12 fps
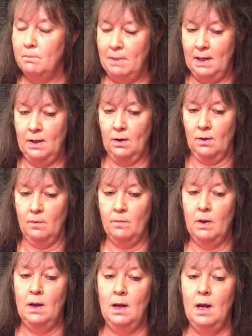pier
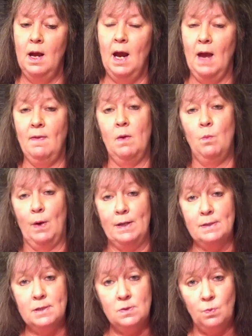and then went
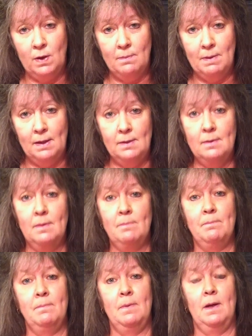swimming
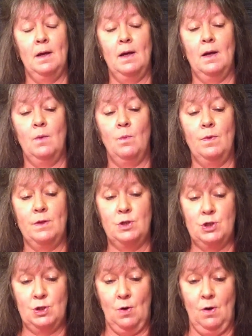with the
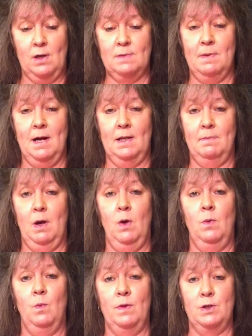sharks behind the
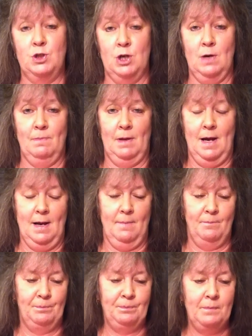boat with the chum
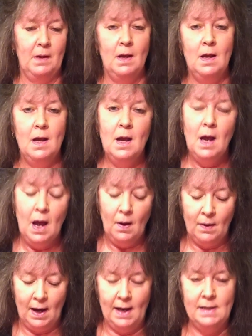line.
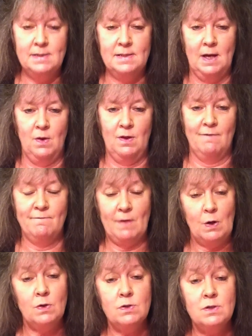Okay, so the
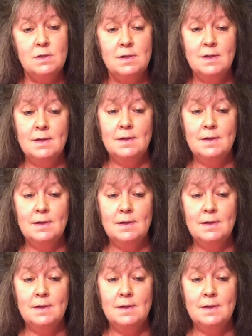first